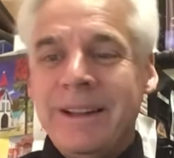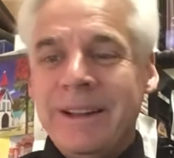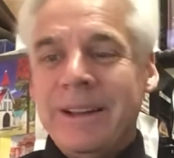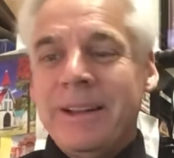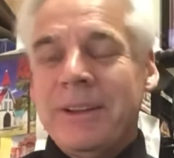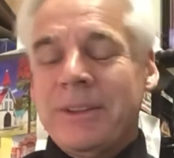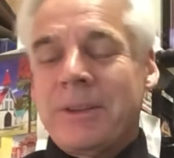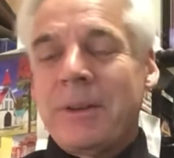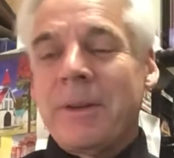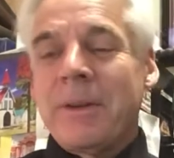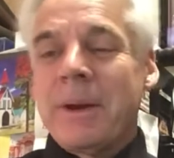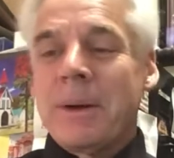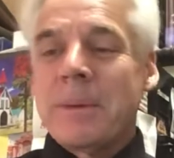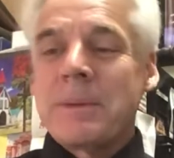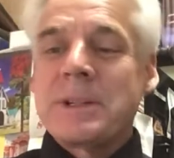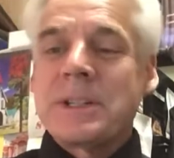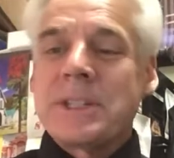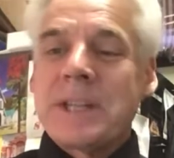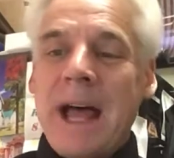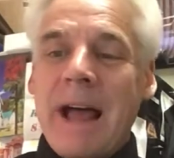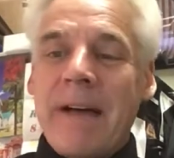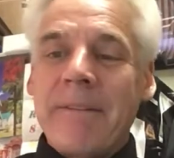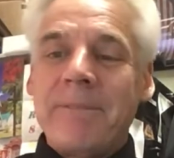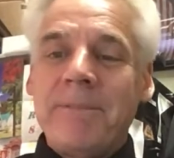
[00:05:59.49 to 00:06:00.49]
so there
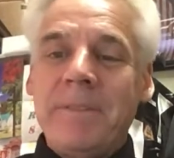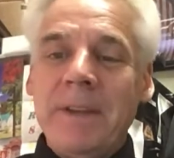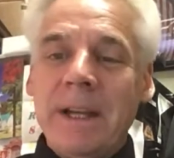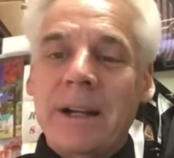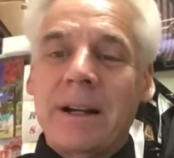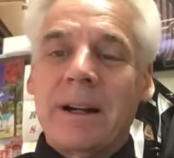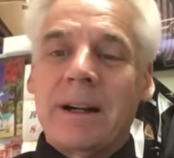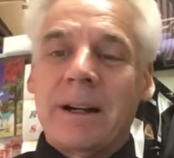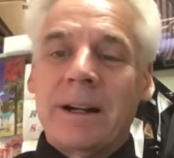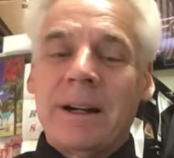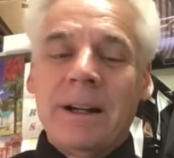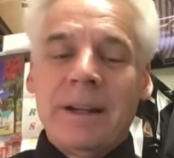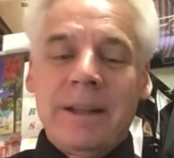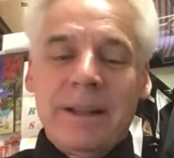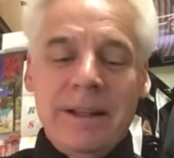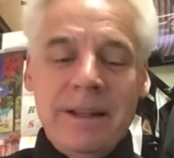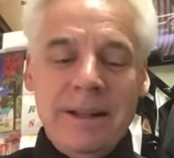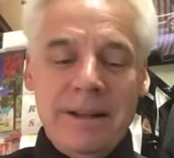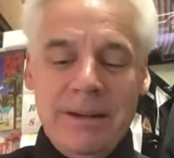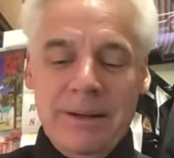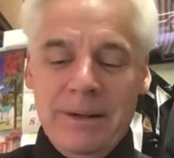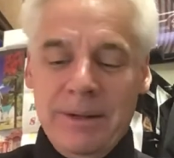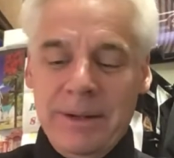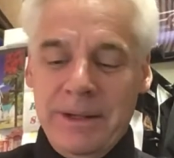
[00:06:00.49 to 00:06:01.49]
was that fear,
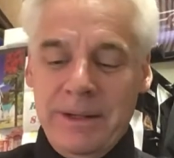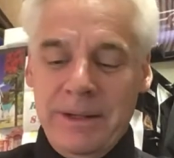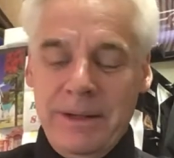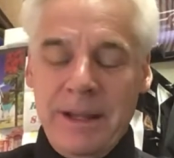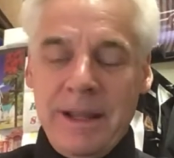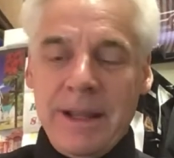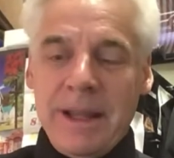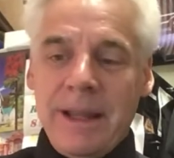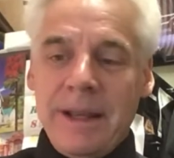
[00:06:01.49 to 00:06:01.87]
you know, and